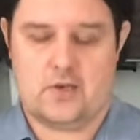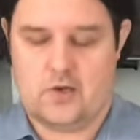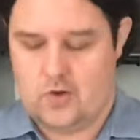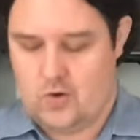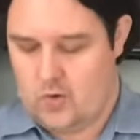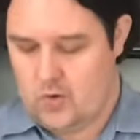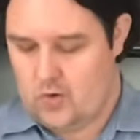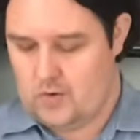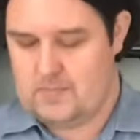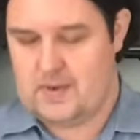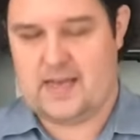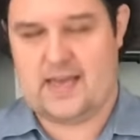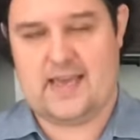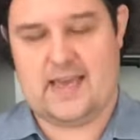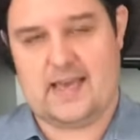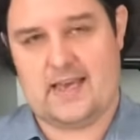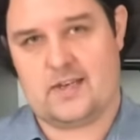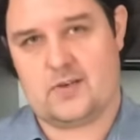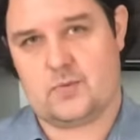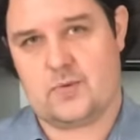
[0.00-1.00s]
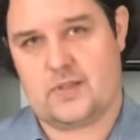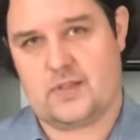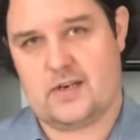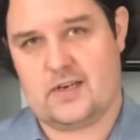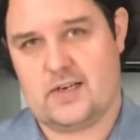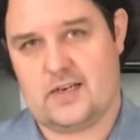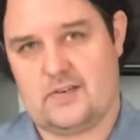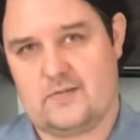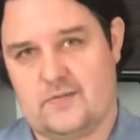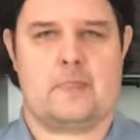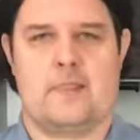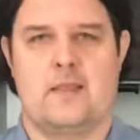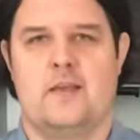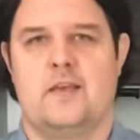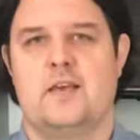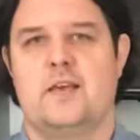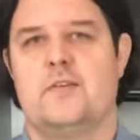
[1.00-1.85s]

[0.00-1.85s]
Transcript: or by hand with a knife.